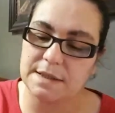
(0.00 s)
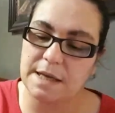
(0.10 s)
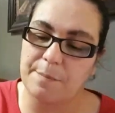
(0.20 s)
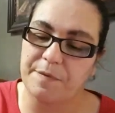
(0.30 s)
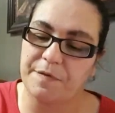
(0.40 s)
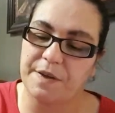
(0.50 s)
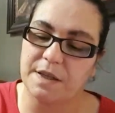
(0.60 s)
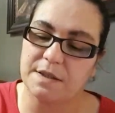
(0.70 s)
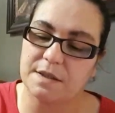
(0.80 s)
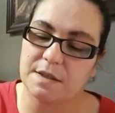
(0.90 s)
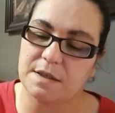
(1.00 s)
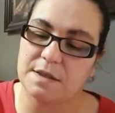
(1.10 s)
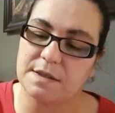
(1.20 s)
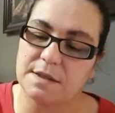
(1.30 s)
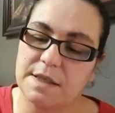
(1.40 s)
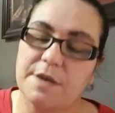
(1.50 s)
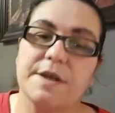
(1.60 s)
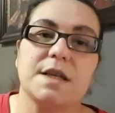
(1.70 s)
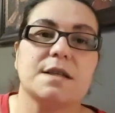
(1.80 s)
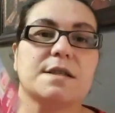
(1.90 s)
Snap Fit uh,
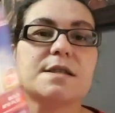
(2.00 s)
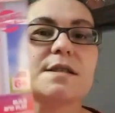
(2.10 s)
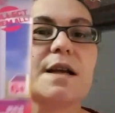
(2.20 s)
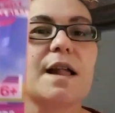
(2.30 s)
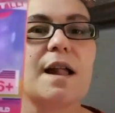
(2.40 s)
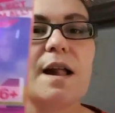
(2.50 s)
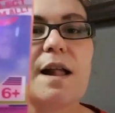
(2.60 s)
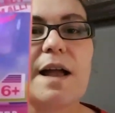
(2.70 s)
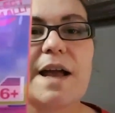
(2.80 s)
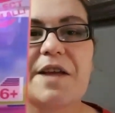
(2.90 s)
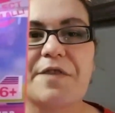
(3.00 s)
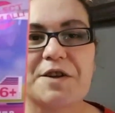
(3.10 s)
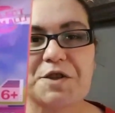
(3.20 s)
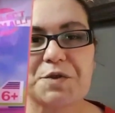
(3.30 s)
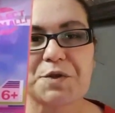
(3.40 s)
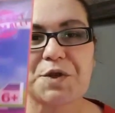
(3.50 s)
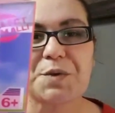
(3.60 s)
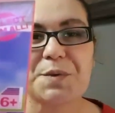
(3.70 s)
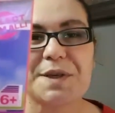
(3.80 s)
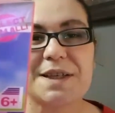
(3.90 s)
Series and I found it so
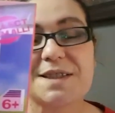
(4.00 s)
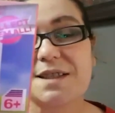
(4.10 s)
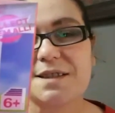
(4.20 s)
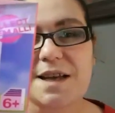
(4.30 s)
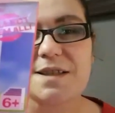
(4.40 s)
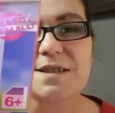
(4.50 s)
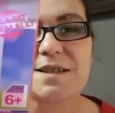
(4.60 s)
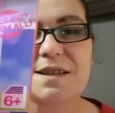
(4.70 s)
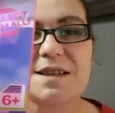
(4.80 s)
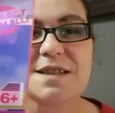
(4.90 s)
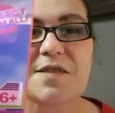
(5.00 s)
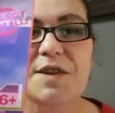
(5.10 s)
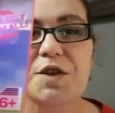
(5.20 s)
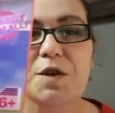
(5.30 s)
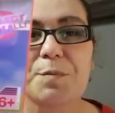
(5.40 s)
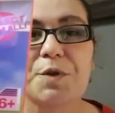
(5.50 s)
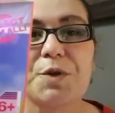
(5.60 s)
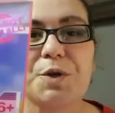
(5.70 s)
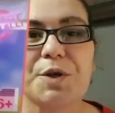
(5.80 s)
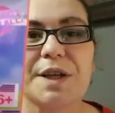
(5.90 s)
cute. It's a desk and just have a little
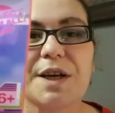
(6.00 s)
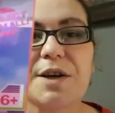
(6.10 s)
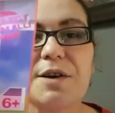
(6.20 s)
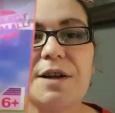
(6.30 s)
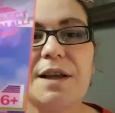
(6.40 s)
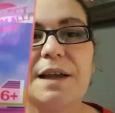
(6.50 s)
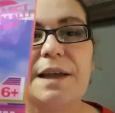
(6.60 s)
computer there.